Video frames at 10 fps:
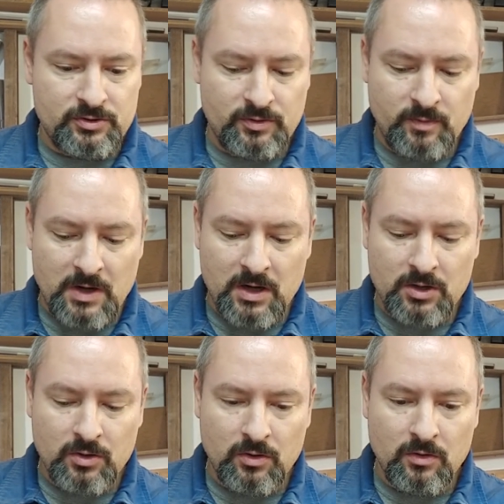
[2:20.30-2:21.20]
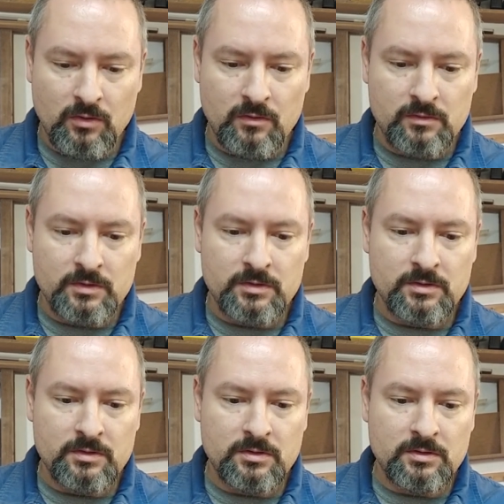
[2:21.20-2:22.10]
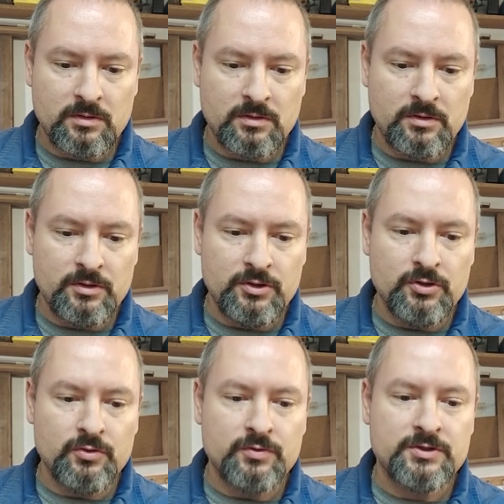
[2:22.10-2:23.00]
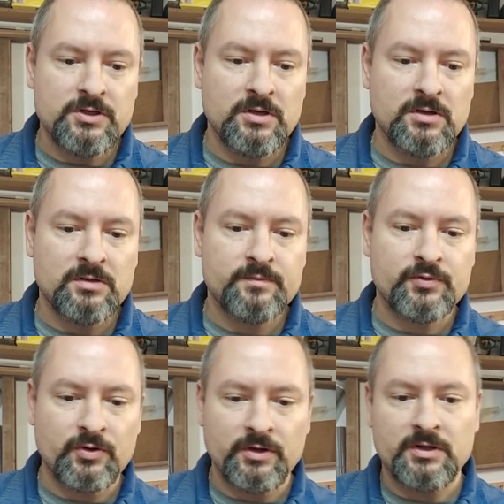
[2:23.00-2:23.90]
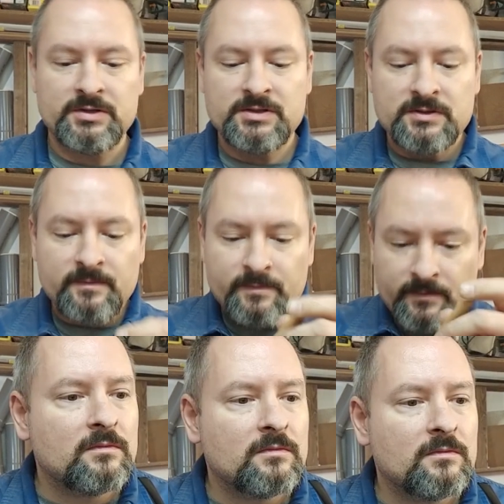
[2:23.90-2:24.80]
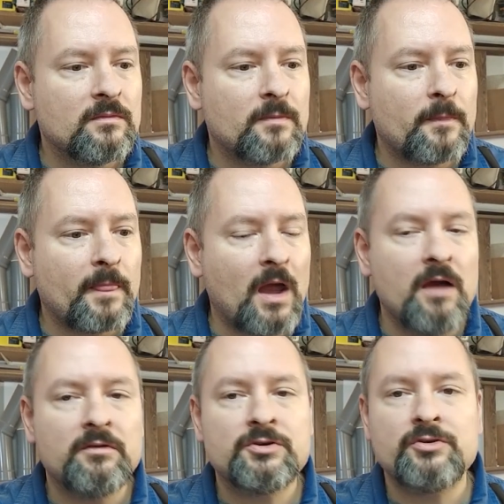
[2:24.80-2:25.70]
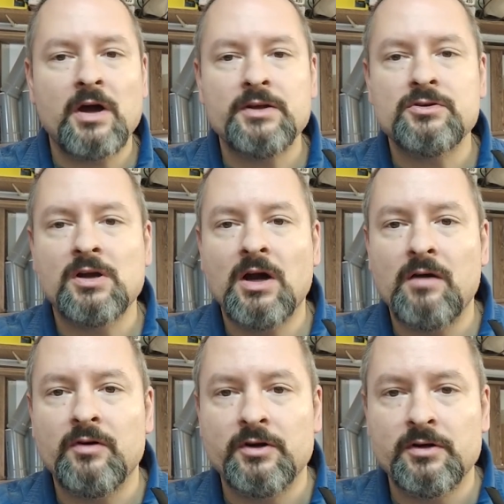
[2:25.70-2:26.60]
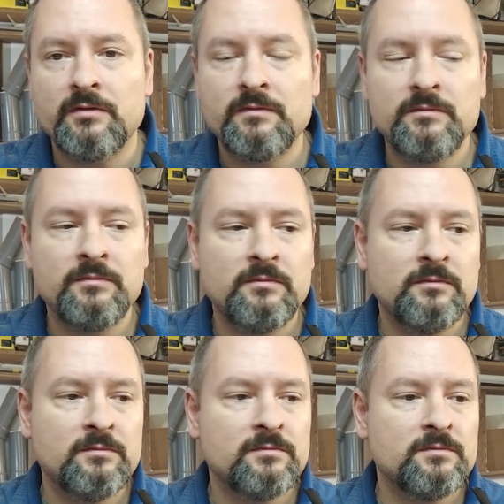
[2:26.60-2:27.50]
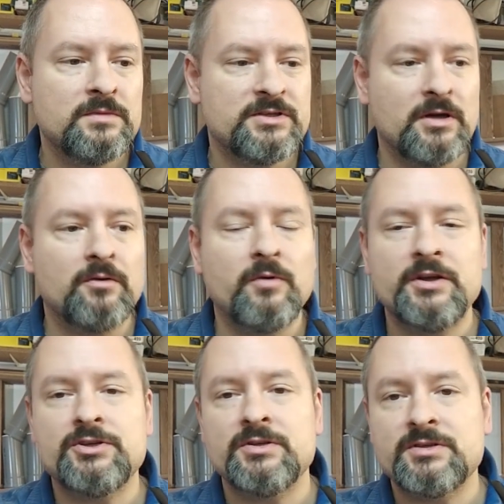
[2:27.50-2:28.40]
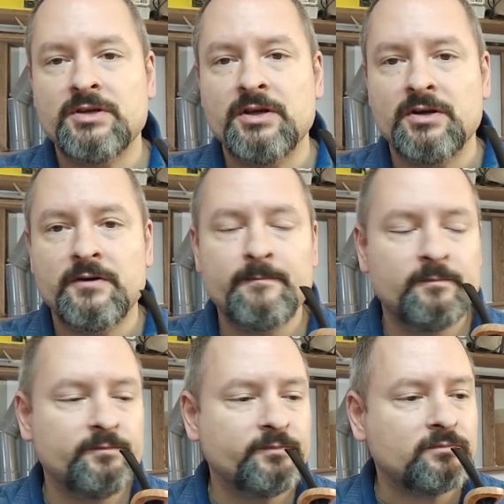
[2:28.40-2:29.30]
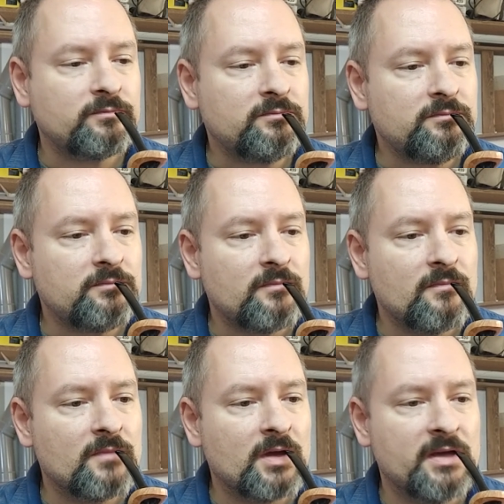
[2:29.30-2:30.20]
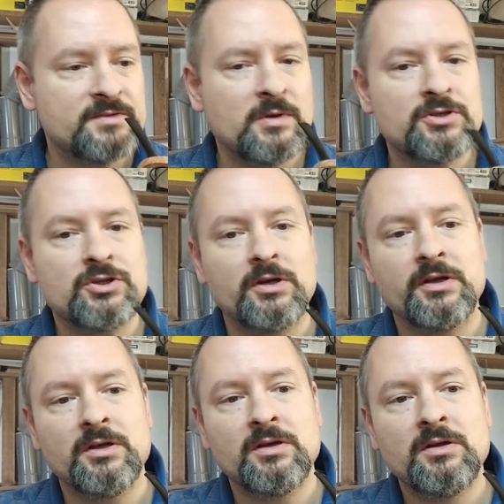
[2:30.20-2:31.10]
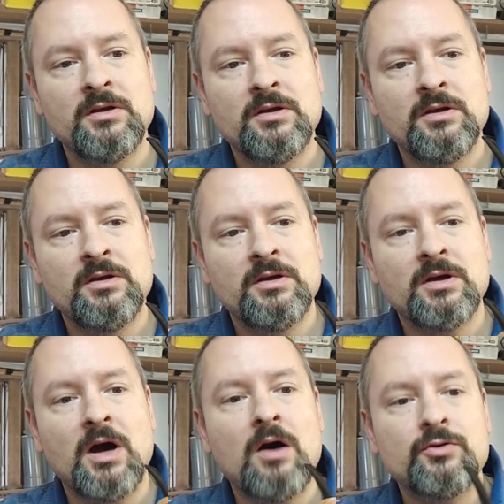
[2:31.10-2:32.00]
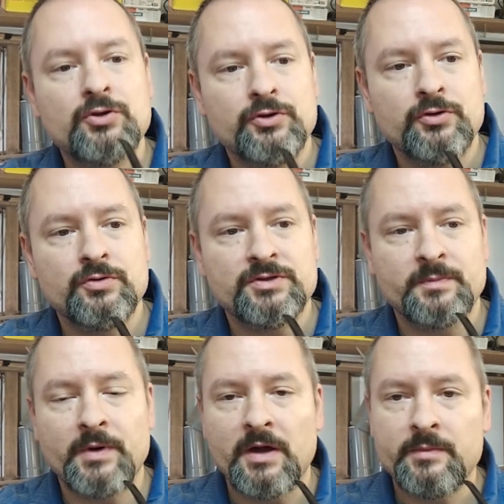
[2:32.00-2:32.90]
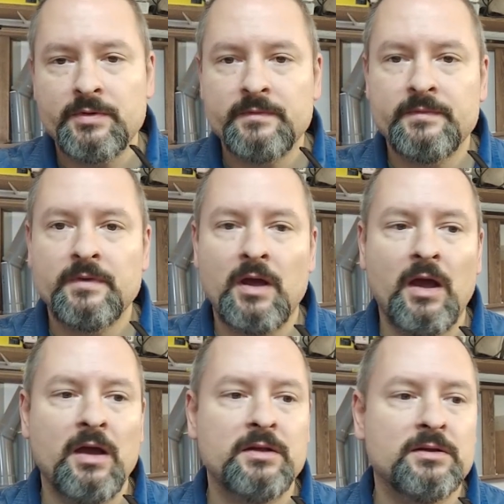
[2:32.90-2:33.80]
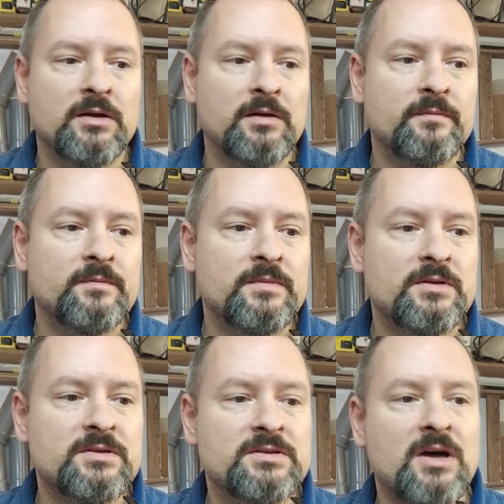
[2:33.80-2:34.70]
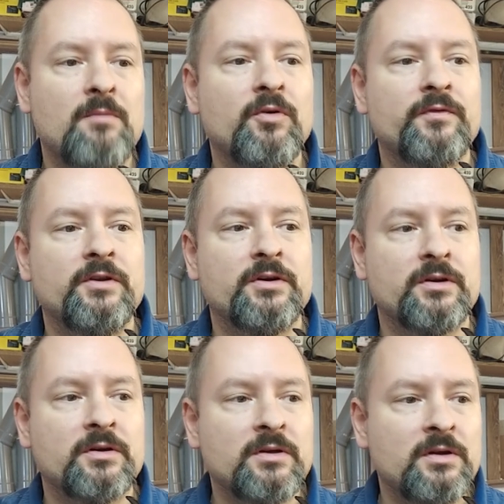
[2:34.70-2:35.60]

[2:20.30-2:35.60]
tobacco using products. I will try to cover some questions here, especially how to use a pipe and some of the